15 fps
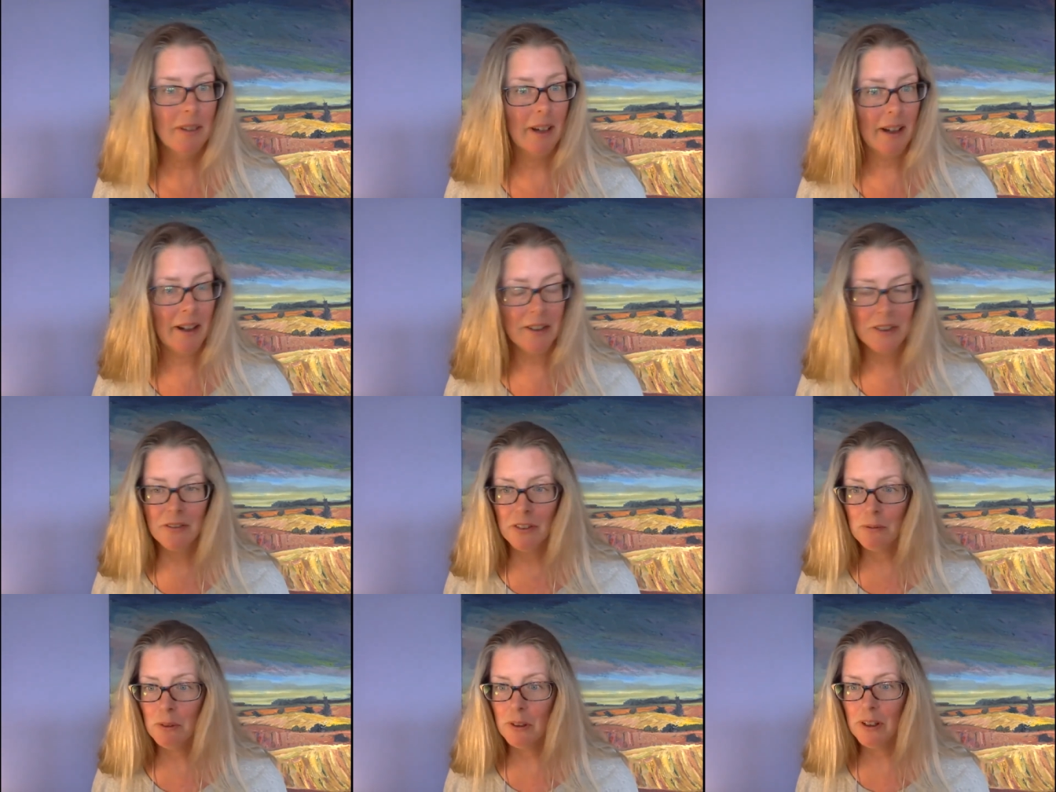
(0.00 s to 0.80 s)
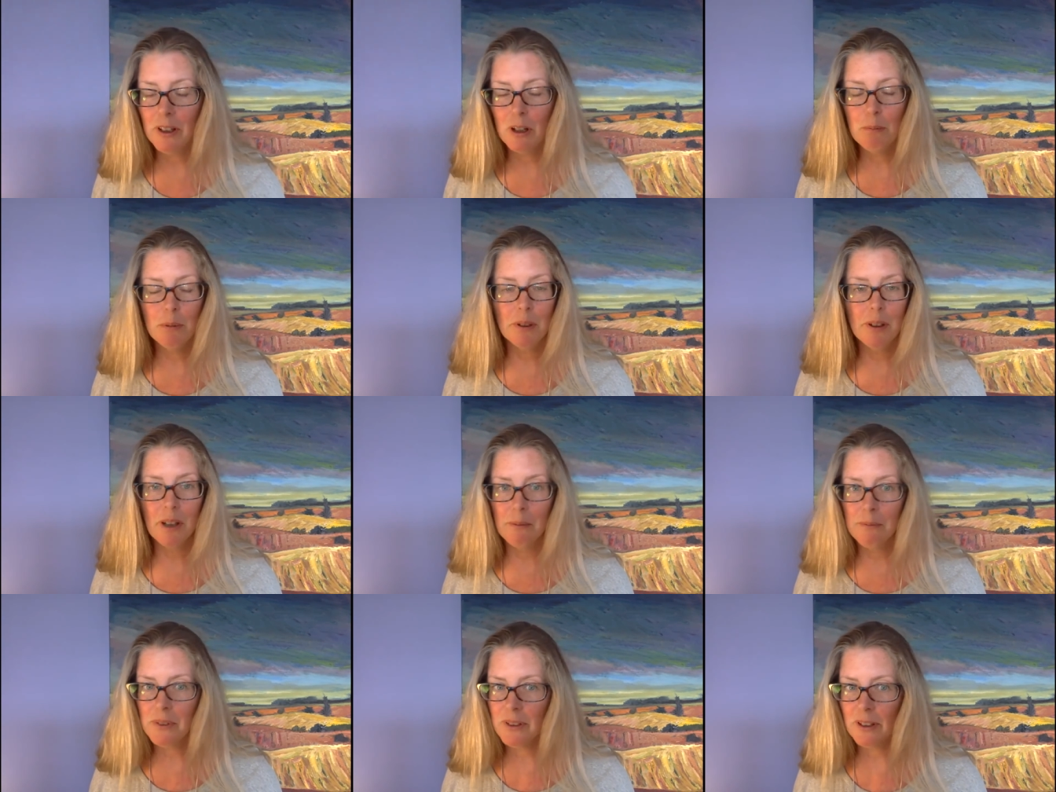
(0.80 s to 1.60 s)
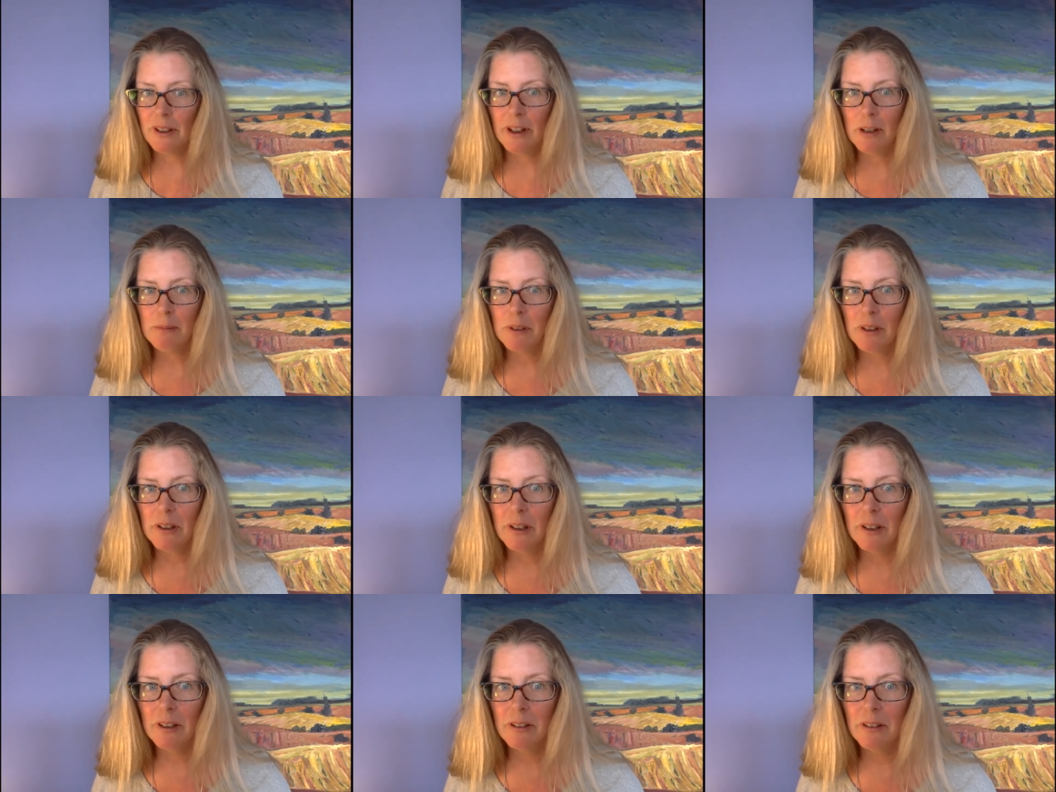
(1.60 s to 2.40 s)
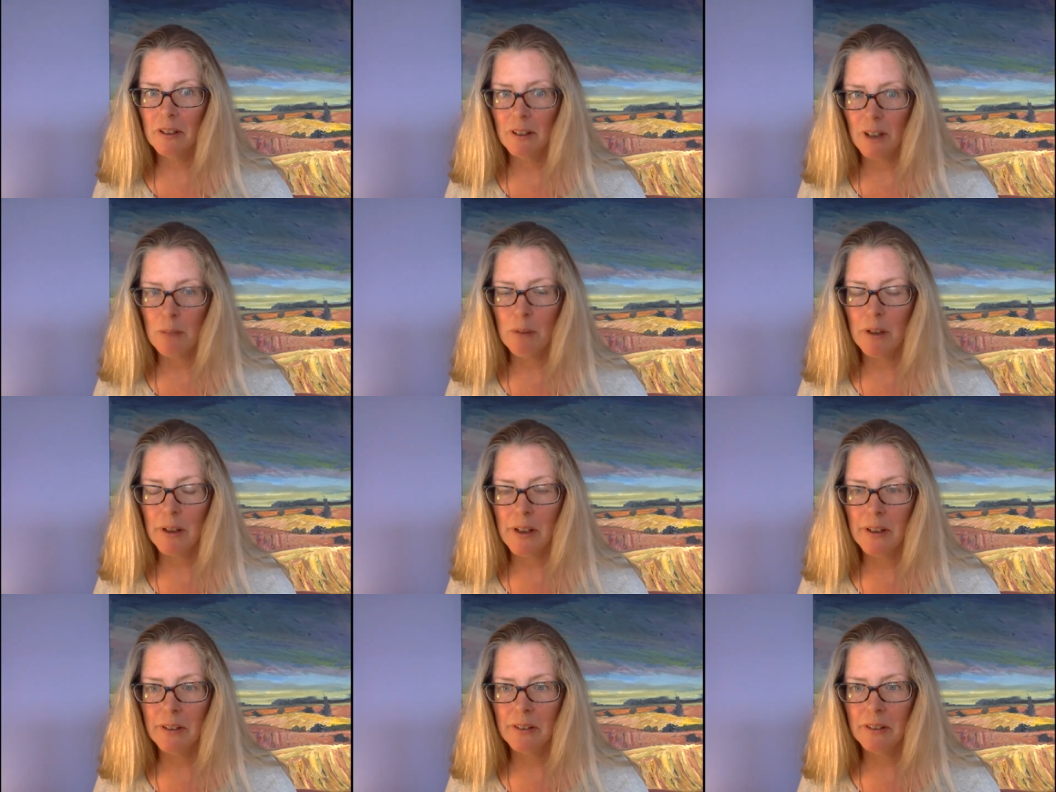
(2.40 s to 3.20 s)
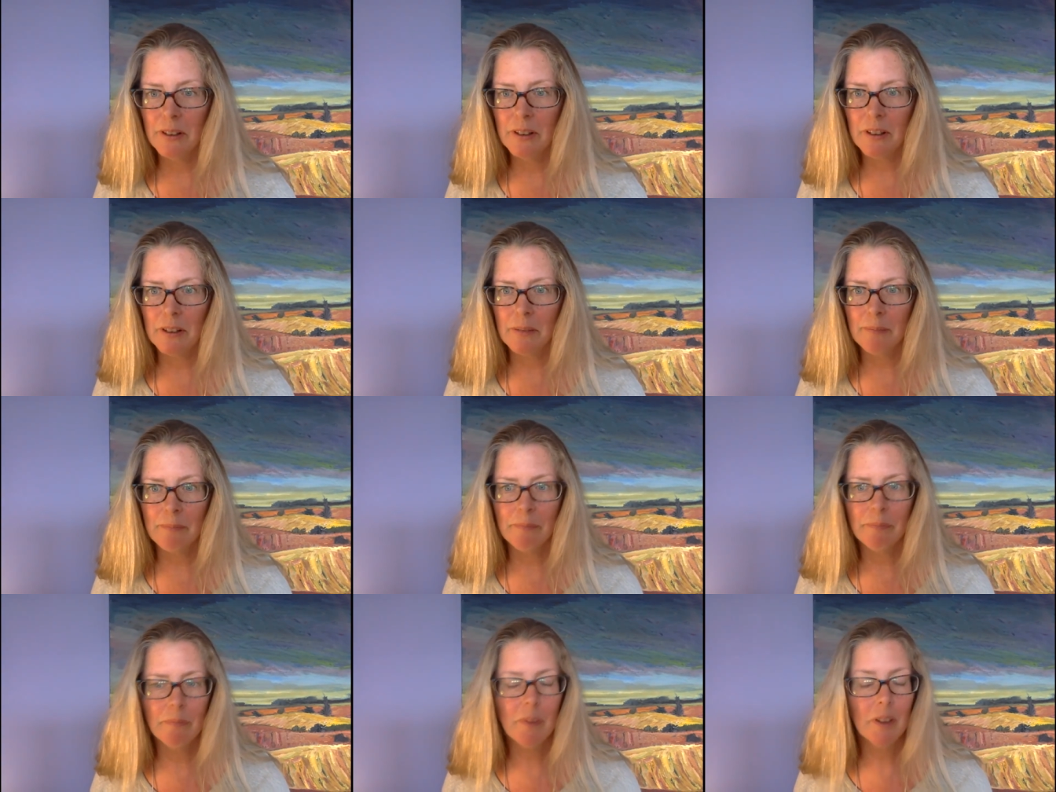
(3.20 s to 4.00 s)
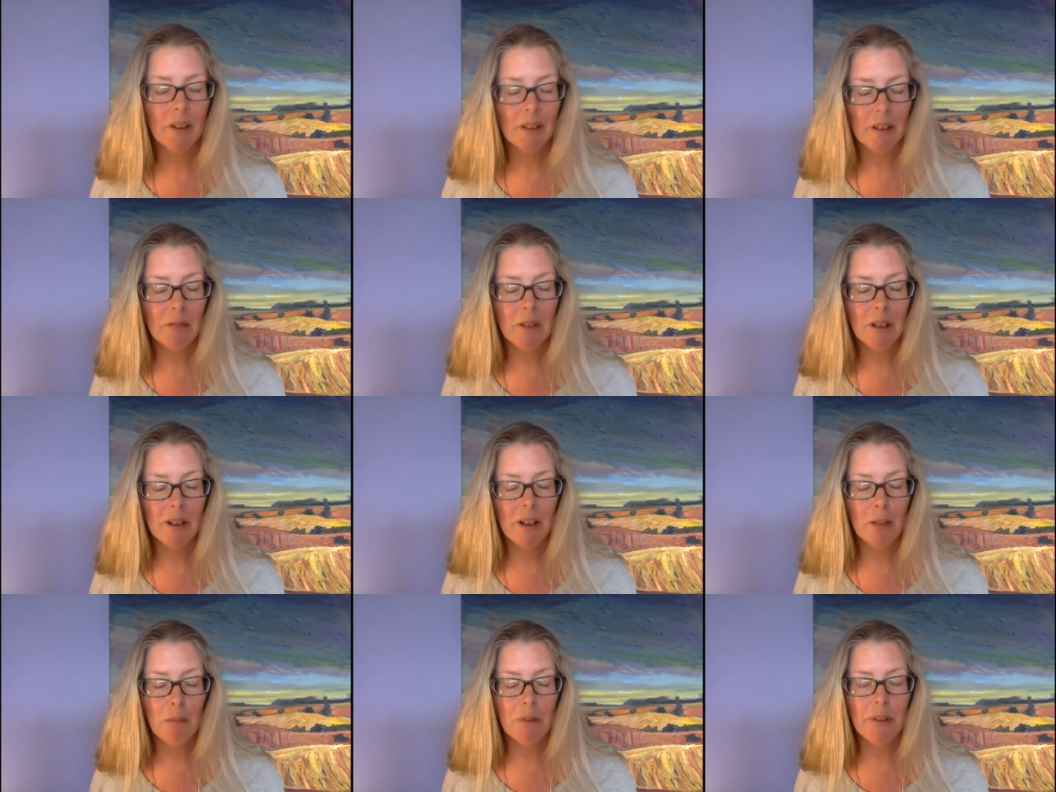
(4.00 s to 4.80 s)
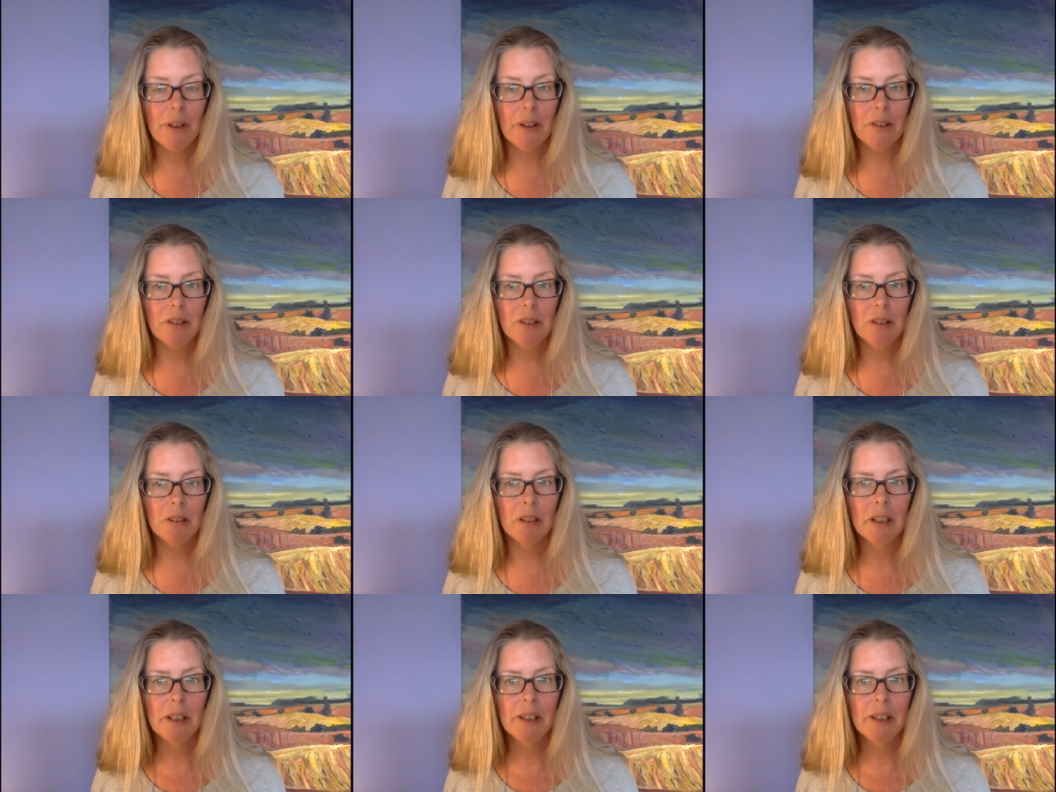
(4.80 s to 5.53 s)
ask for more help or come to the library, your librarian, and we can help with that too.